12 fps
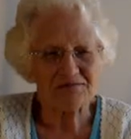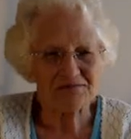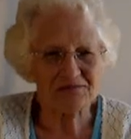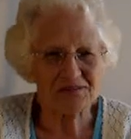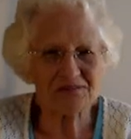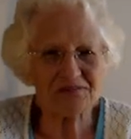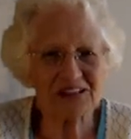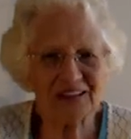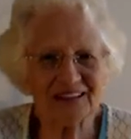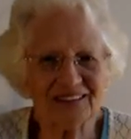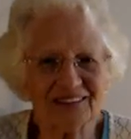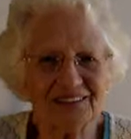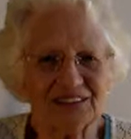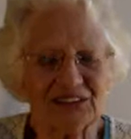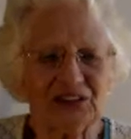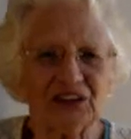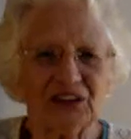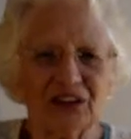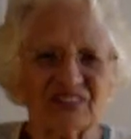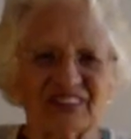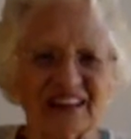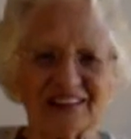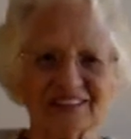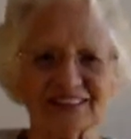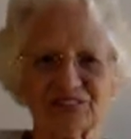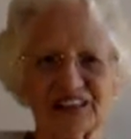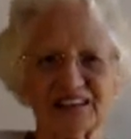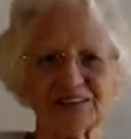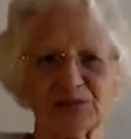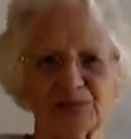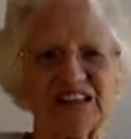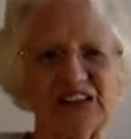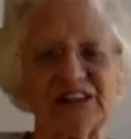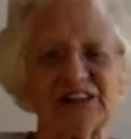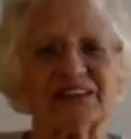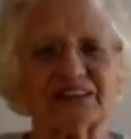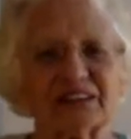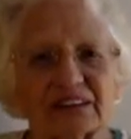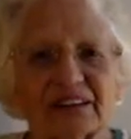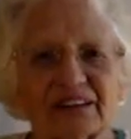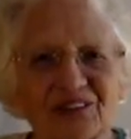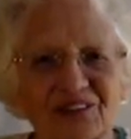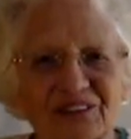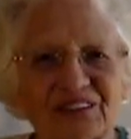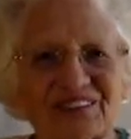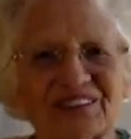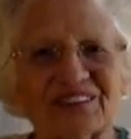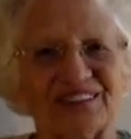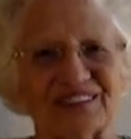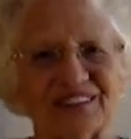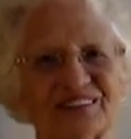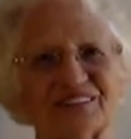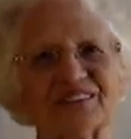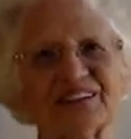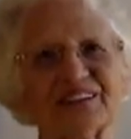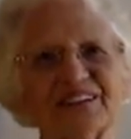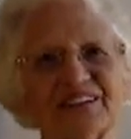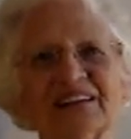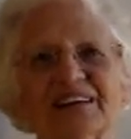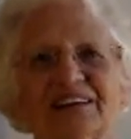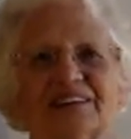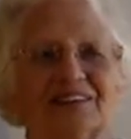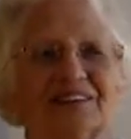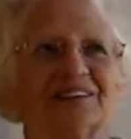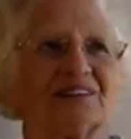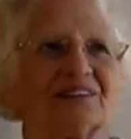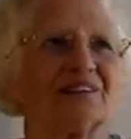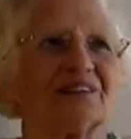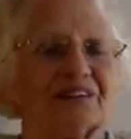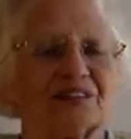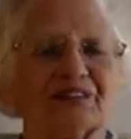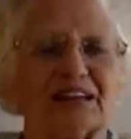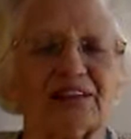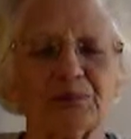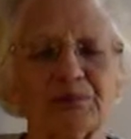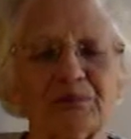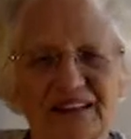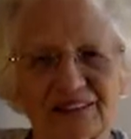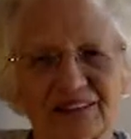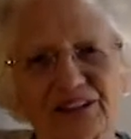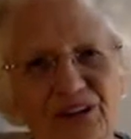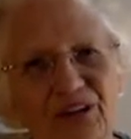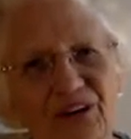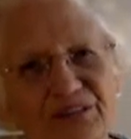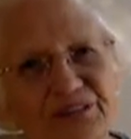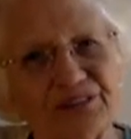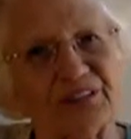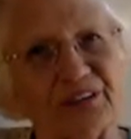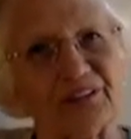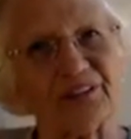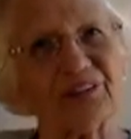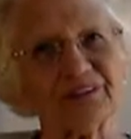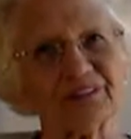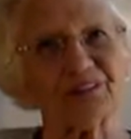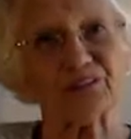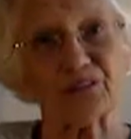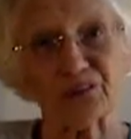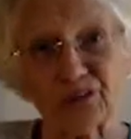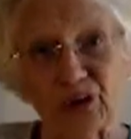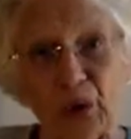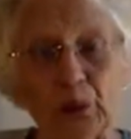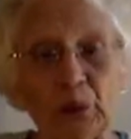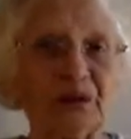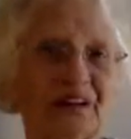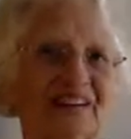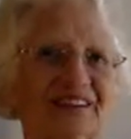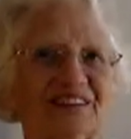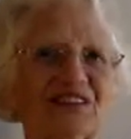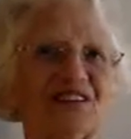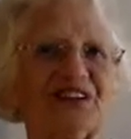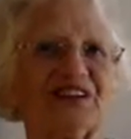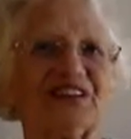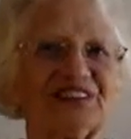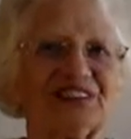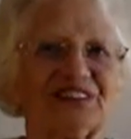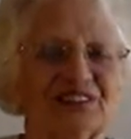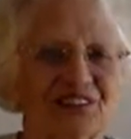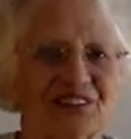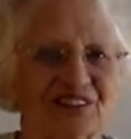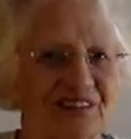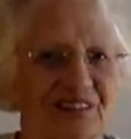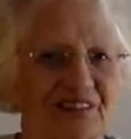we were all very, very much interested in the development of soul and so on. It was